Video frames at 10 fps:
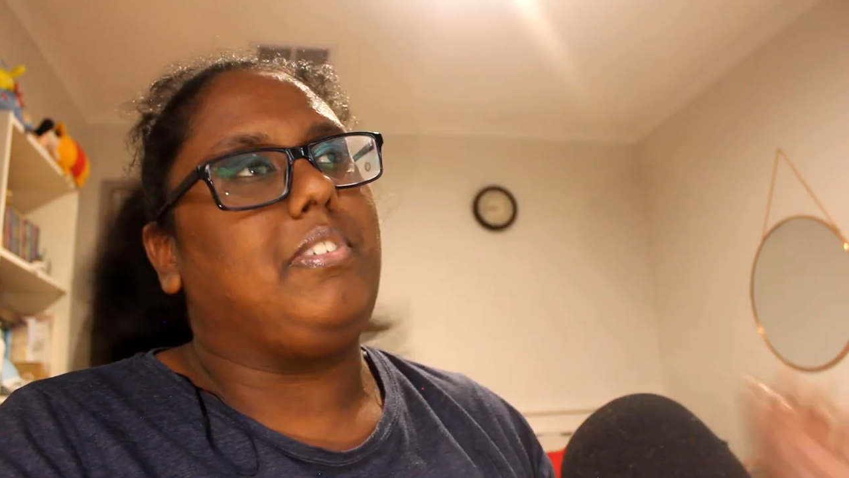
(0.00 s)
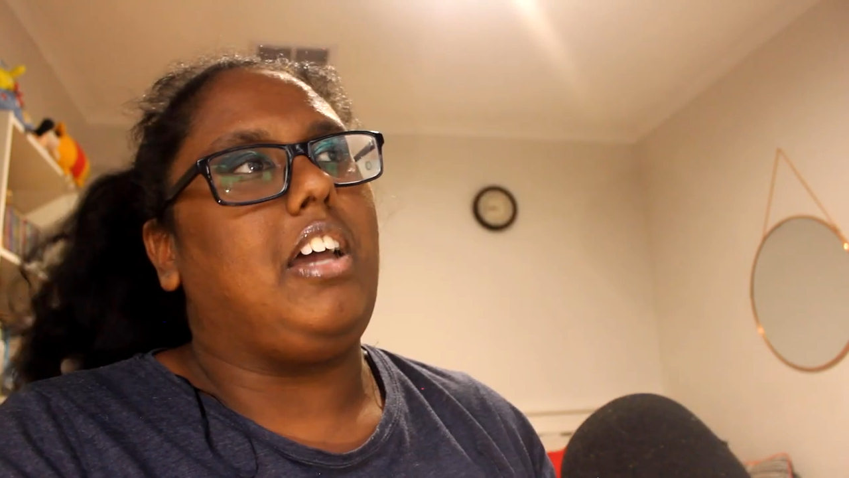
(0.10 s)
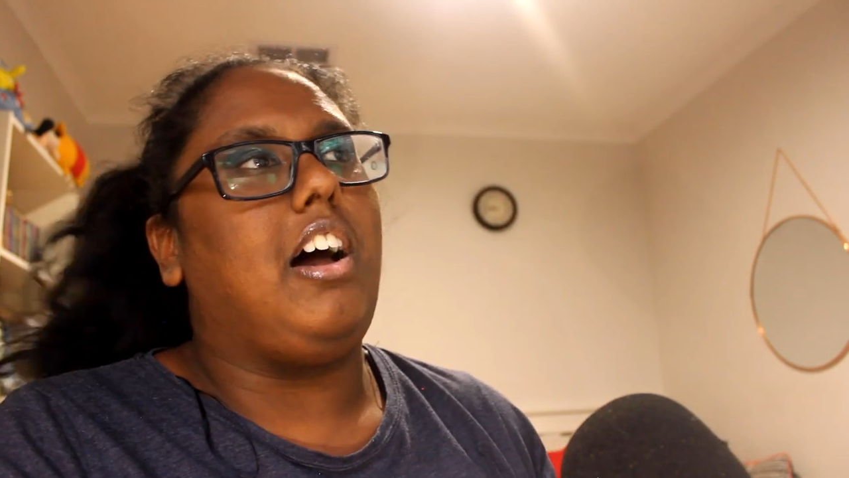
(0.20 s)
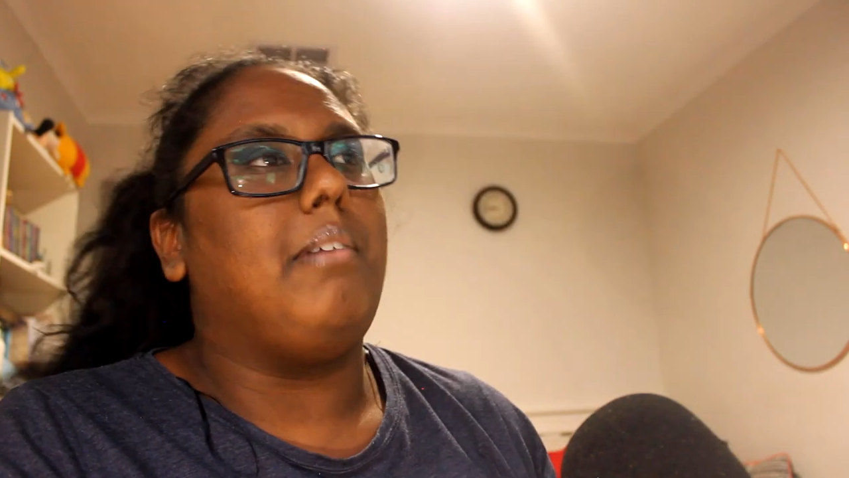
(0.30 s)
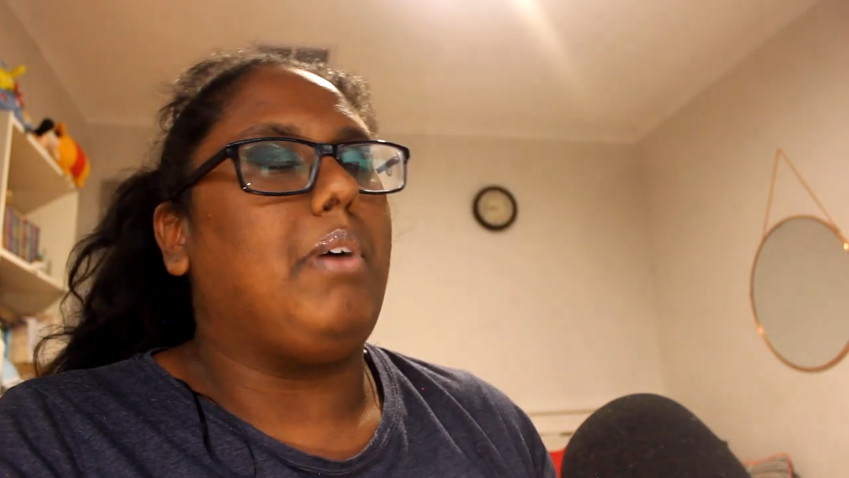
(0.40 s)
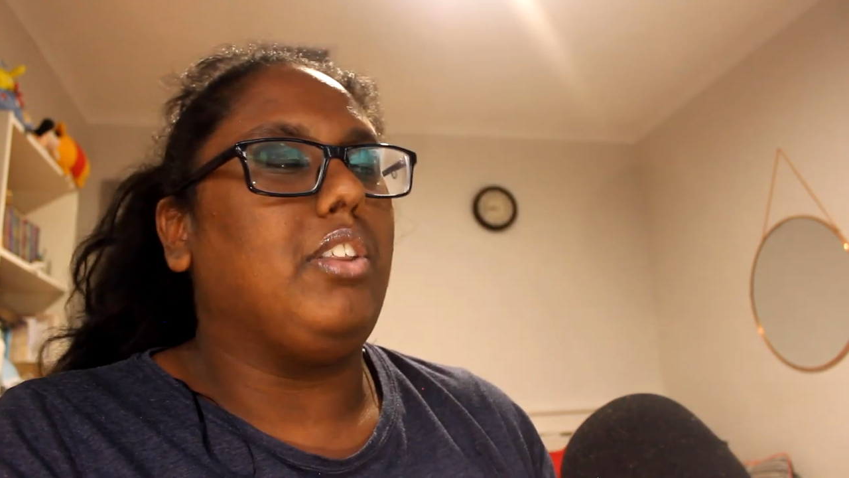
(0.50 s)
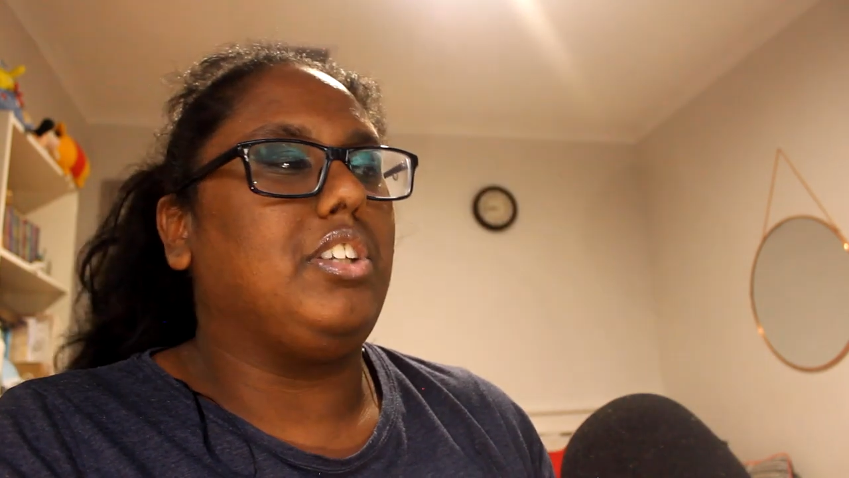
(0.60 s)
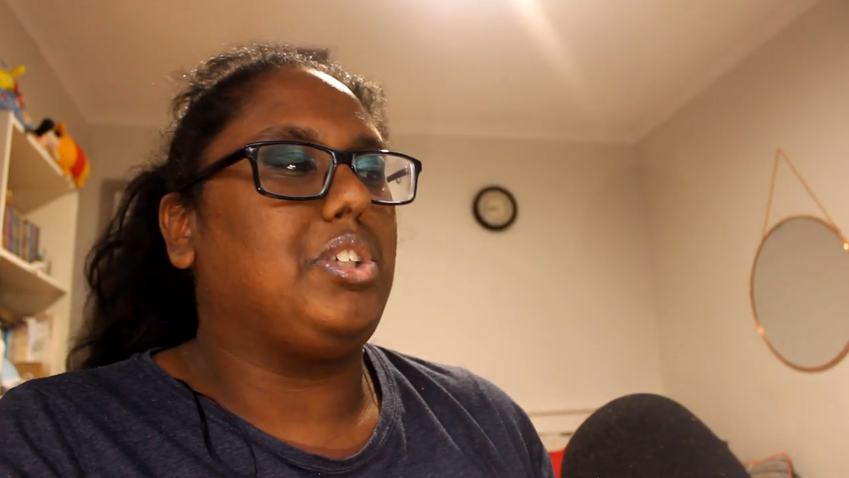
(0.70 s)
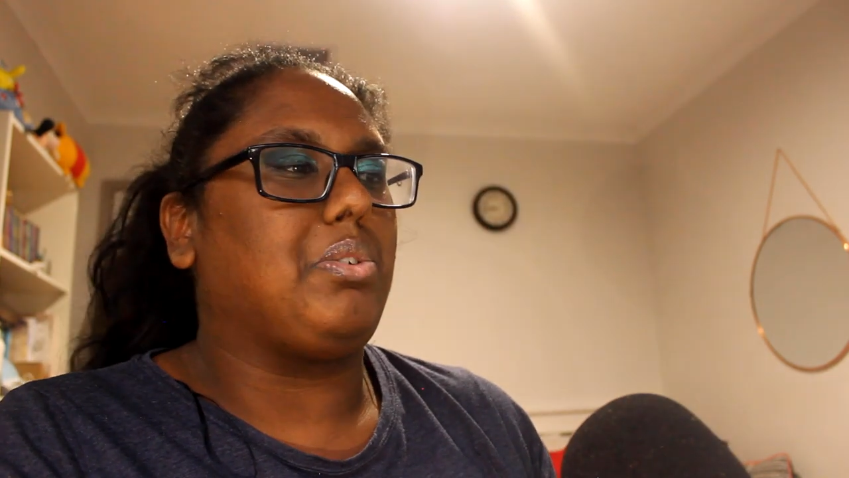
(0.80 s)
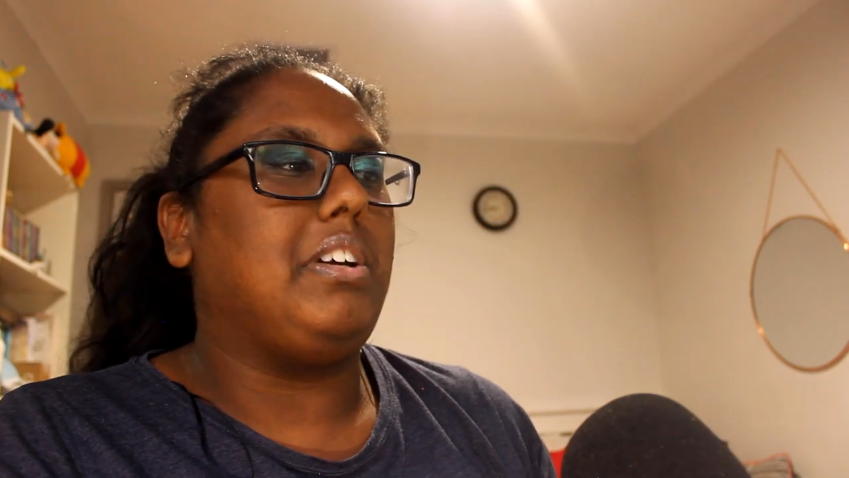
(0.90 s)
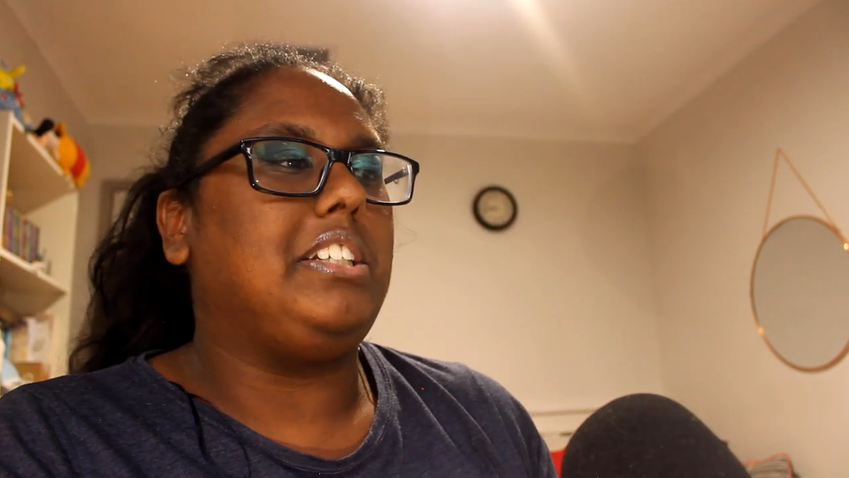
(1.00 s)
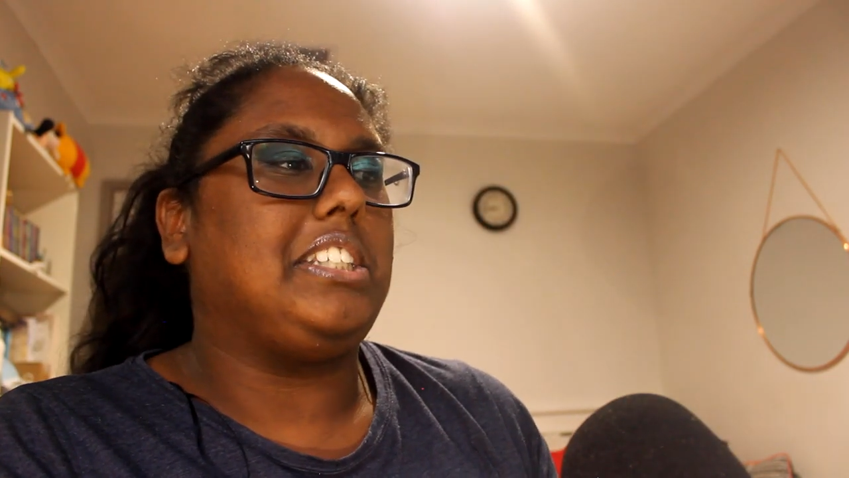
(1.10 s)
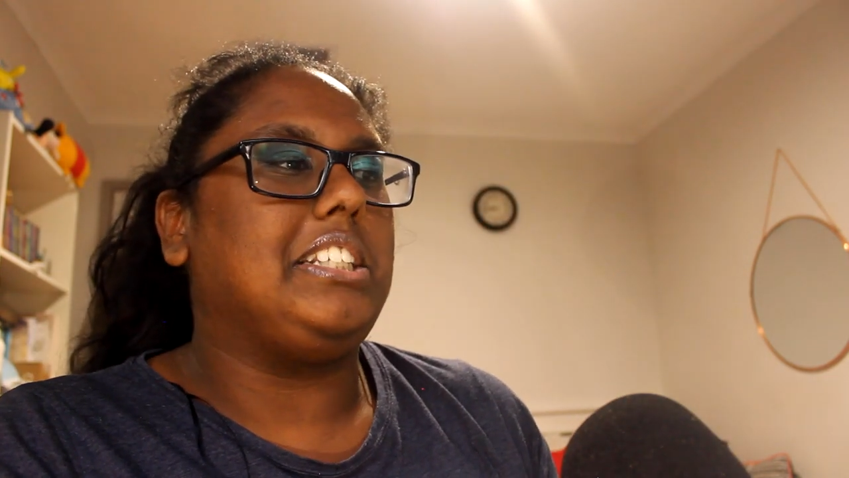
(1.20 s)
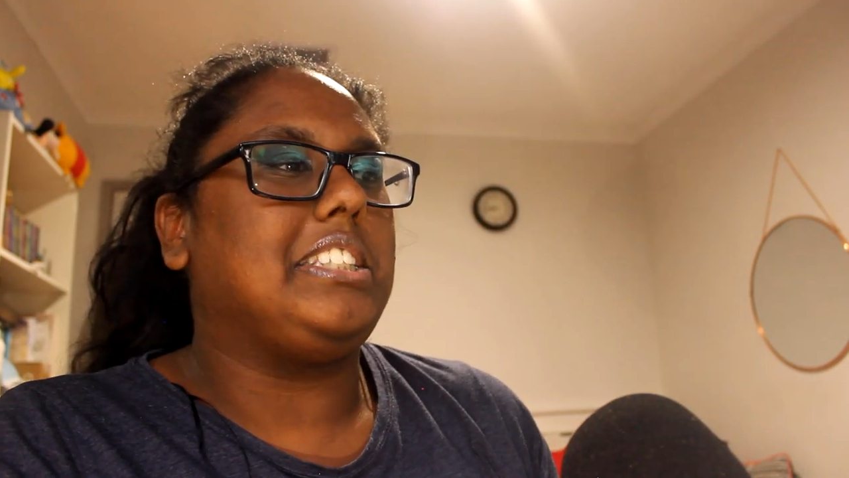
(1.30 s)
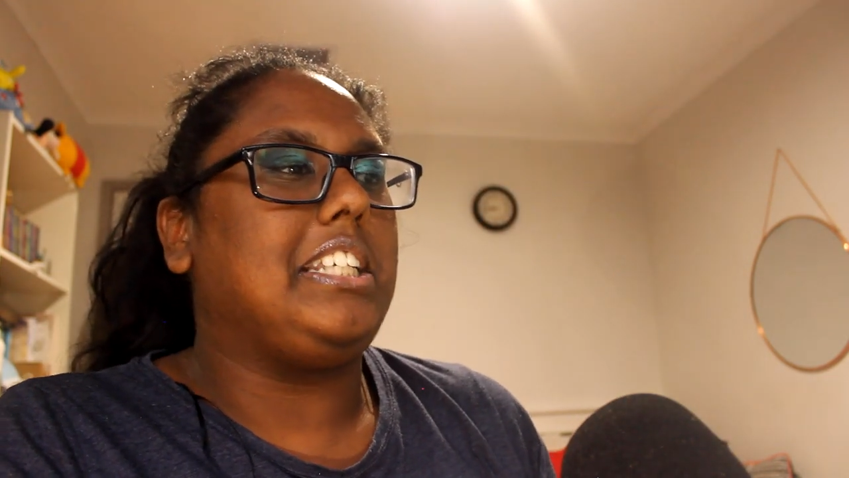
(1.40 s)
on the screen
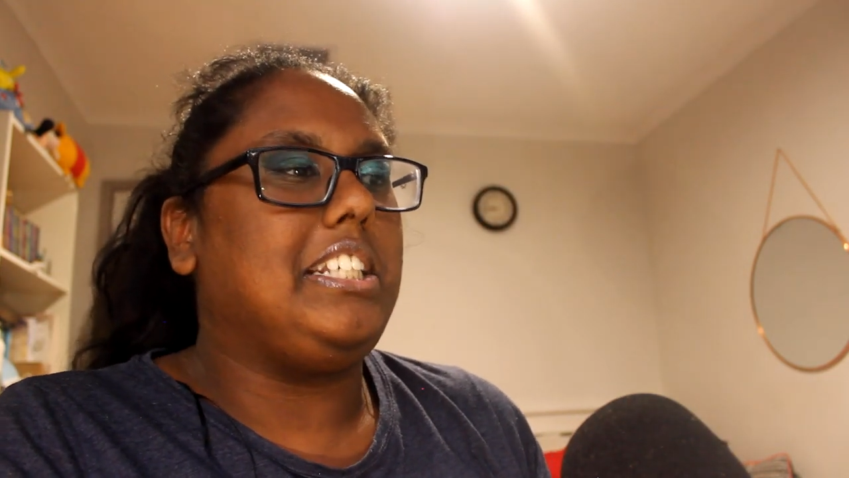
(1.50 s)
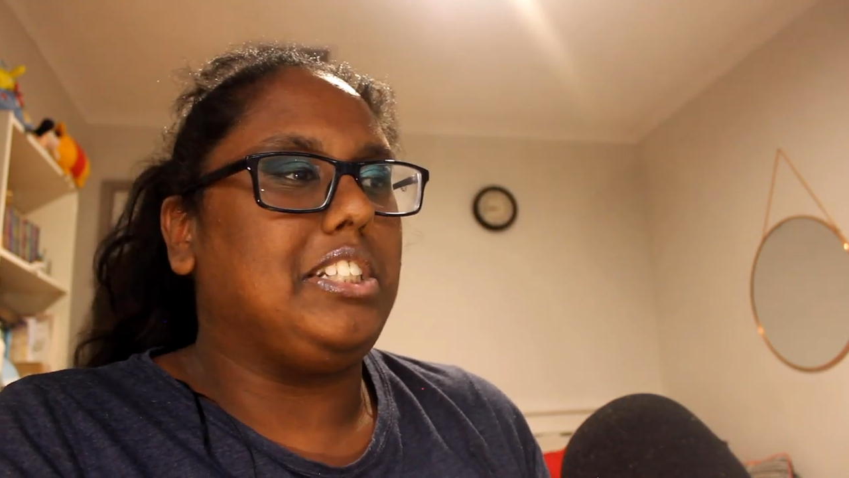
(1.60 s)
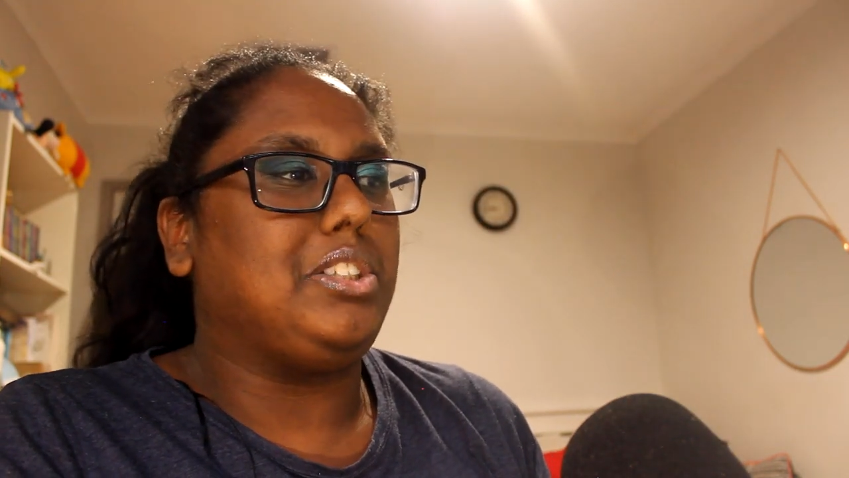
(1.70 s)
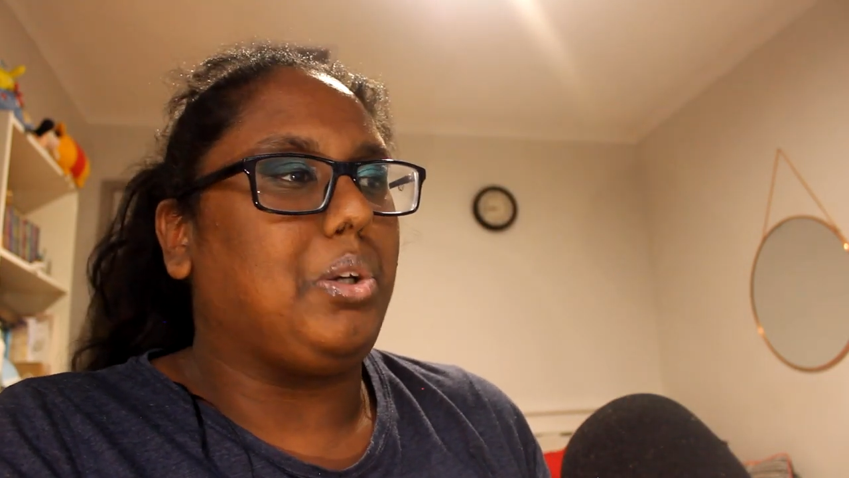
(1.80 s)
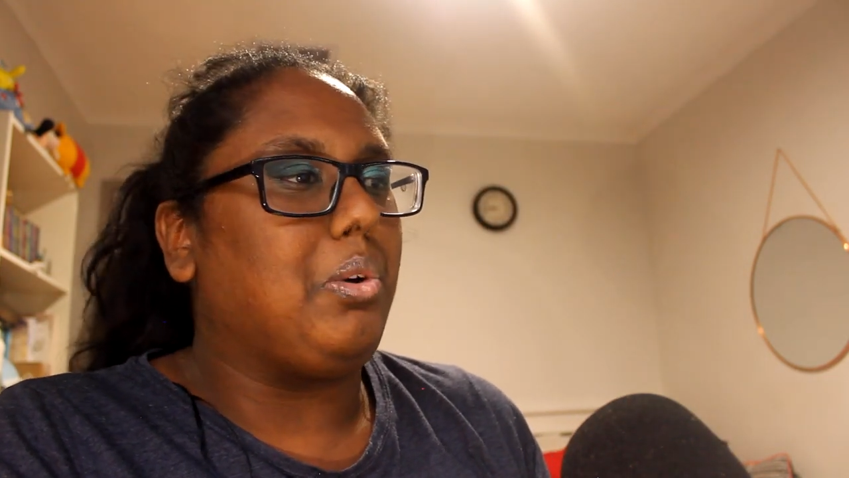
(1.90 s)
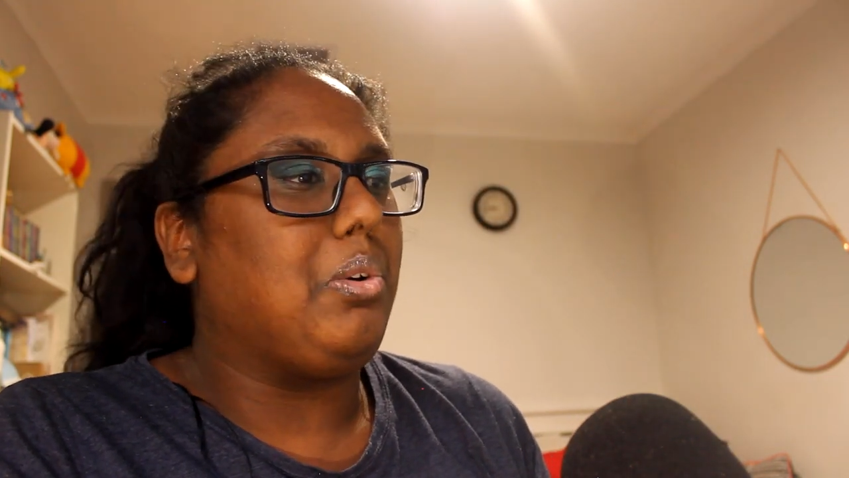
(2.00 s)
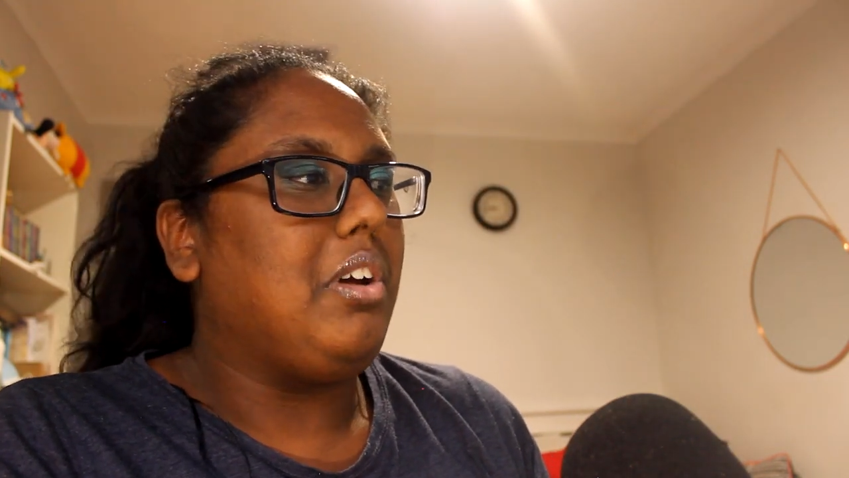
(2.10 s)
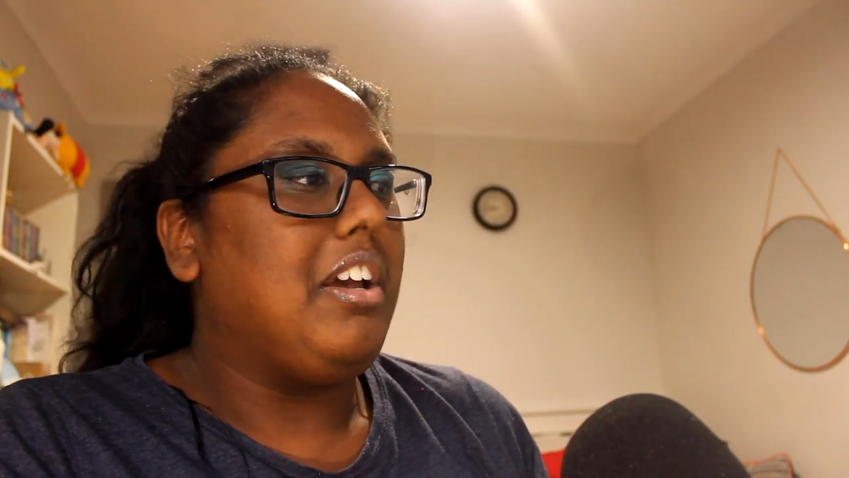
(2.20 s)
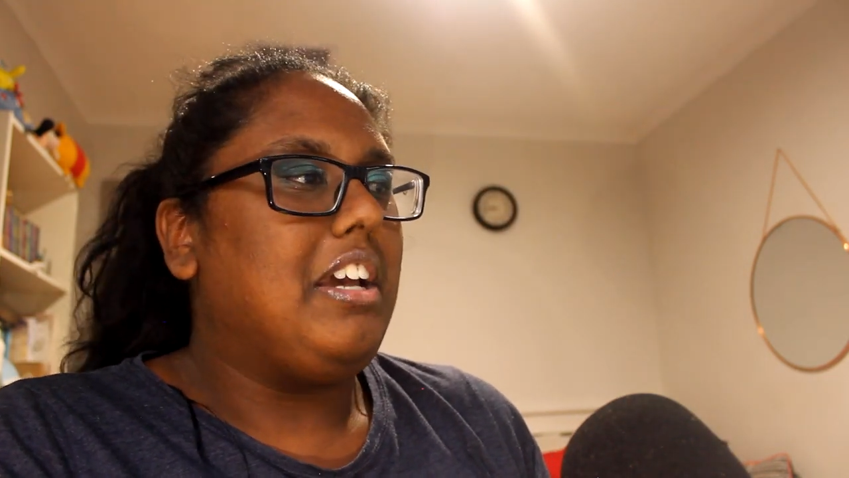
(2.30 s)
since season two.